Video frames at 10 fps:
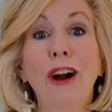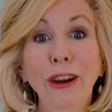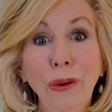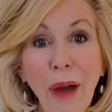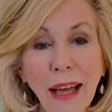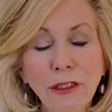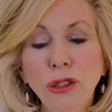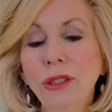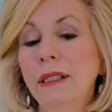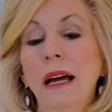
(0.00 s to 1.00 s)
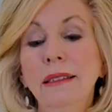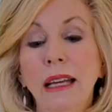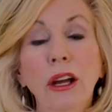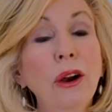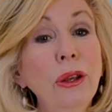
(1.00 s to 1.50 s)
Are you
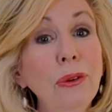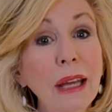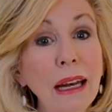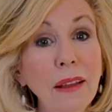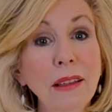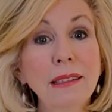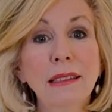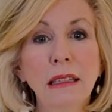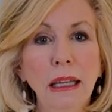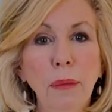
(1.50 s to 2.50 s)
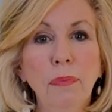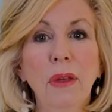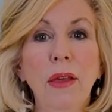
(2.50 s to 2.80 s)
exercising? Are you getting the sleep